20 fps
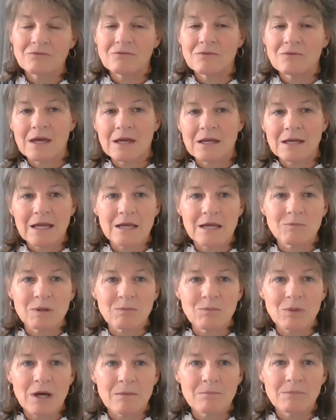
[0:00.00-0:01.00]
that had been
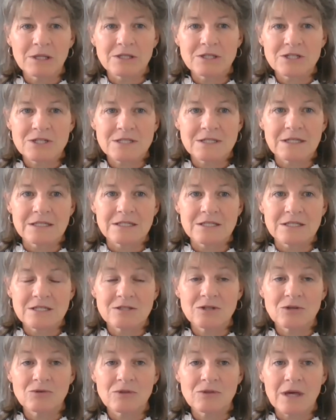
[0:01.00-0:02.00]
published since
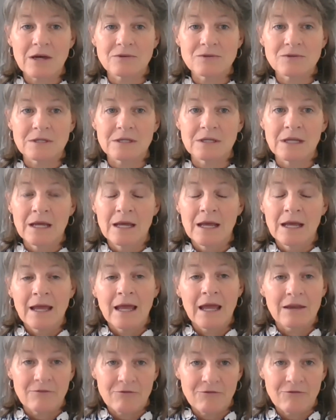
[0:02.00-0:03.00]

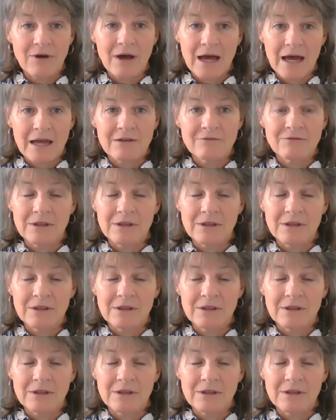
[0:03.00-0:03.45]
2005,